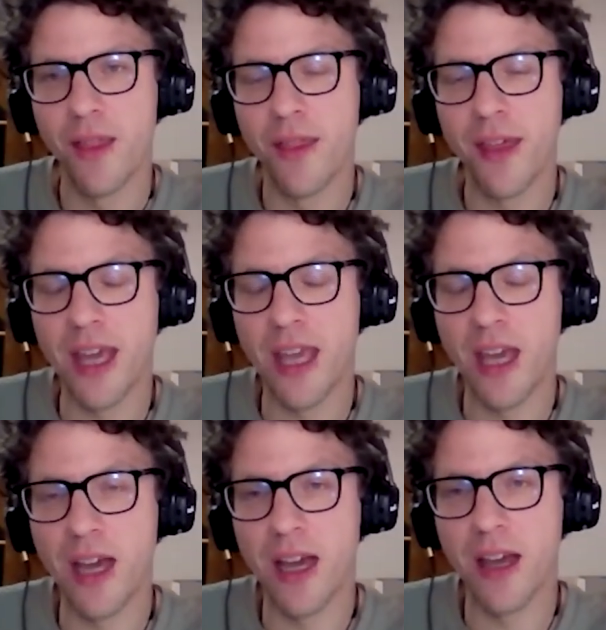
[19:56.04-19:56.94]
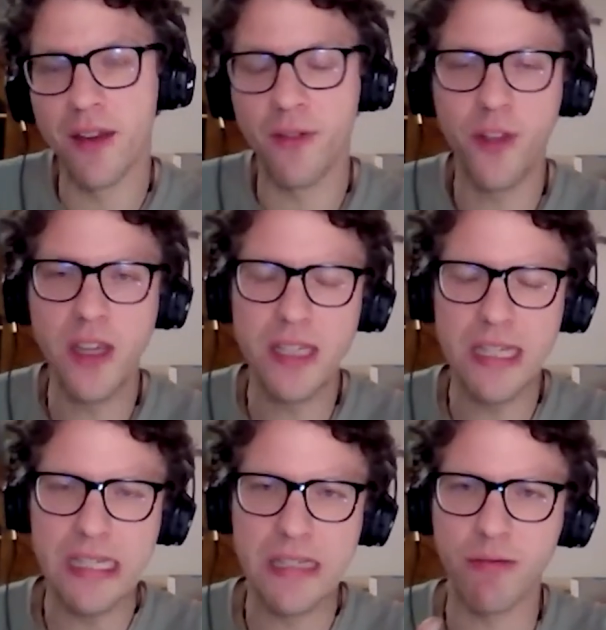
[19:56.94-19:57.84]
they their
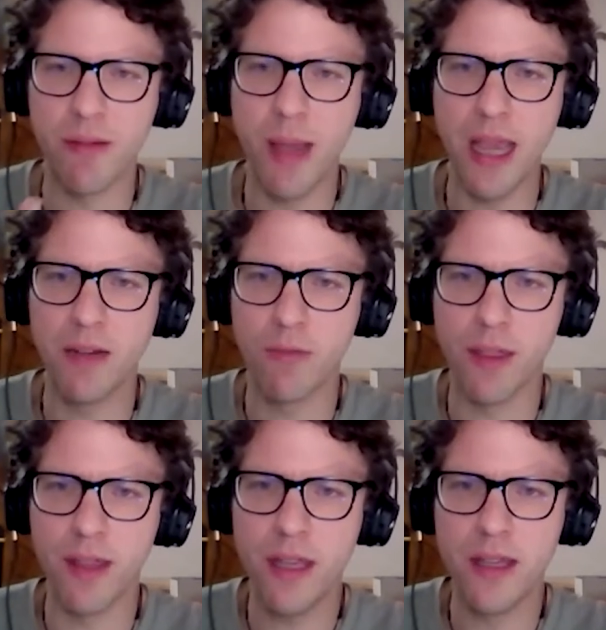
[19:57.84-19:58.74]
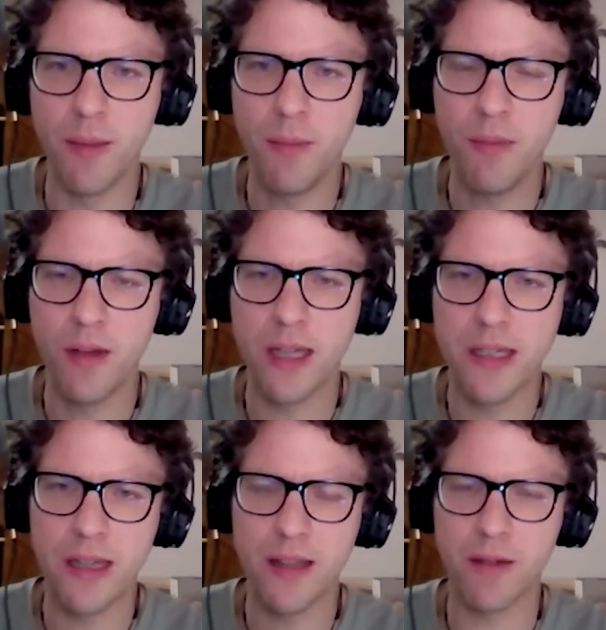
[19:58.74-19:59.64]
feces remain within them
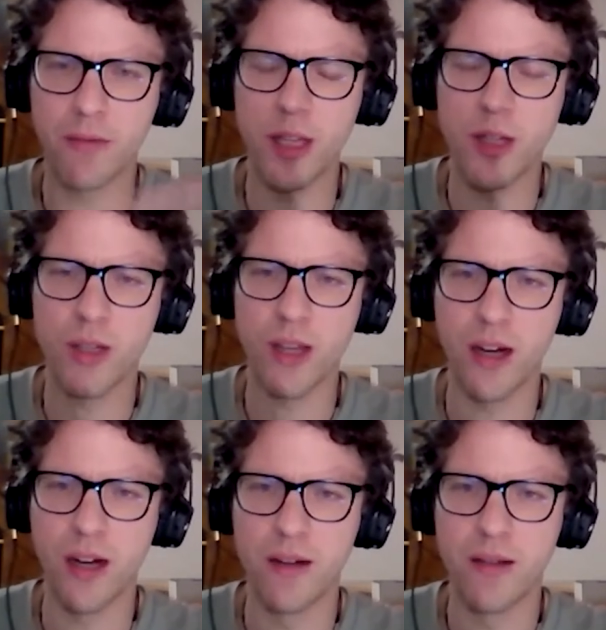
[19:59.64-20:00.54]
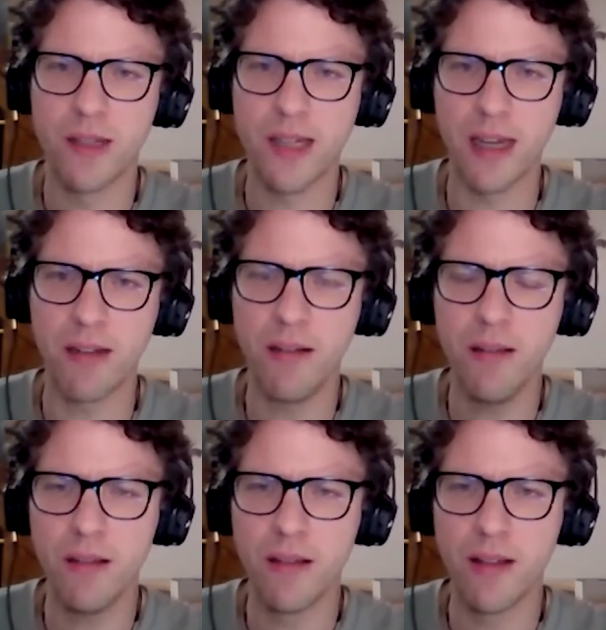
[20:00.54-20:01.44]
until they reach their
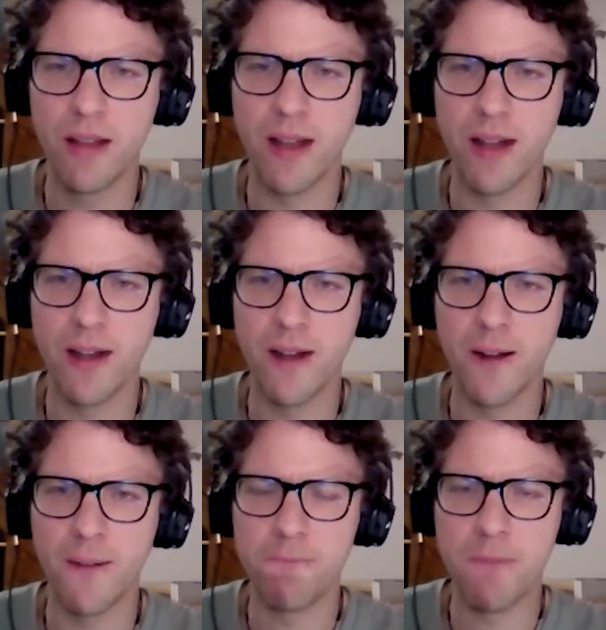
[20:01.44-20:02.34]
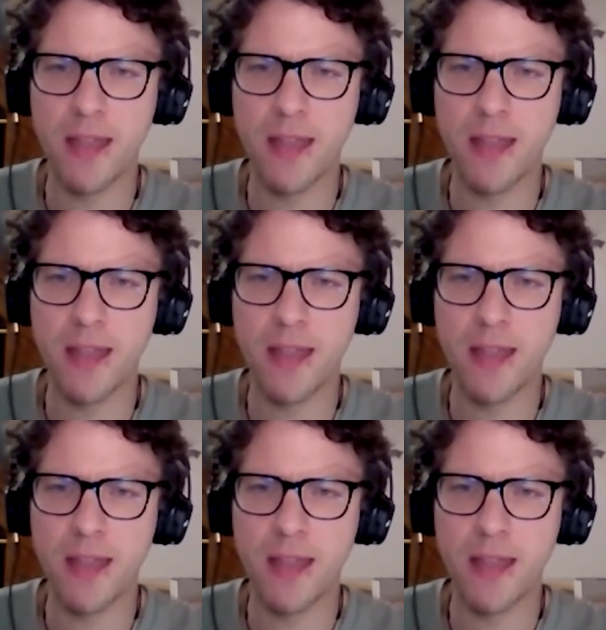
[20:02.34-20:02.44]
cycle, and